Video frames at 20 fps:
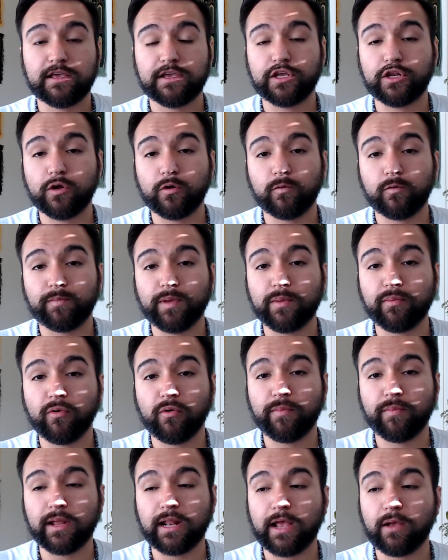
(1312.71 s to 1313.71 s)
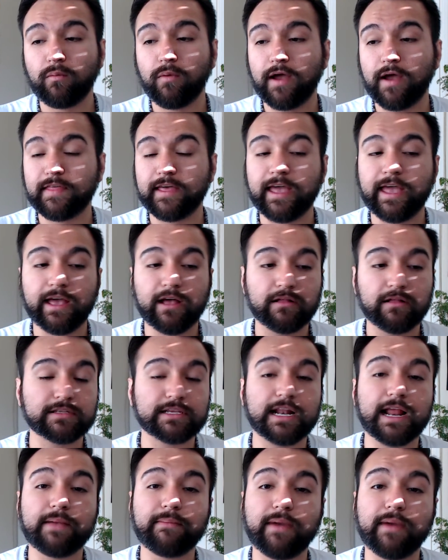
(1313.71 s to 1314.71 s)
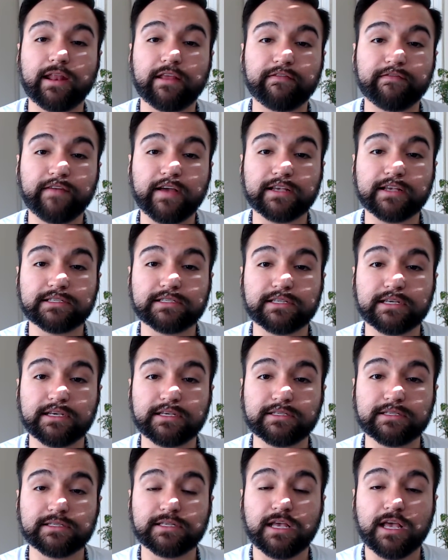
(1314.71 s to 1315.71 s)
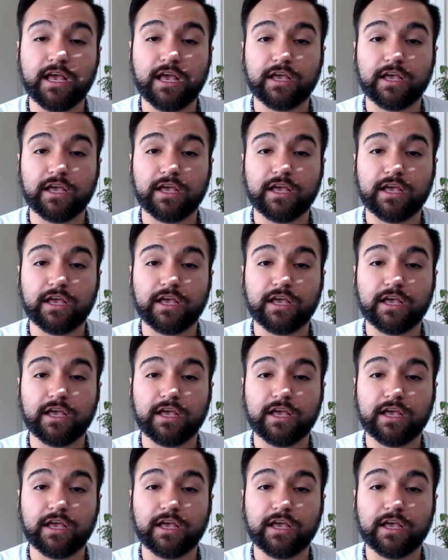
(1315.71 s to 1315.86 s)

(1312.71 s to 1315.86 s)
People will be like, why the hell did I manifest this?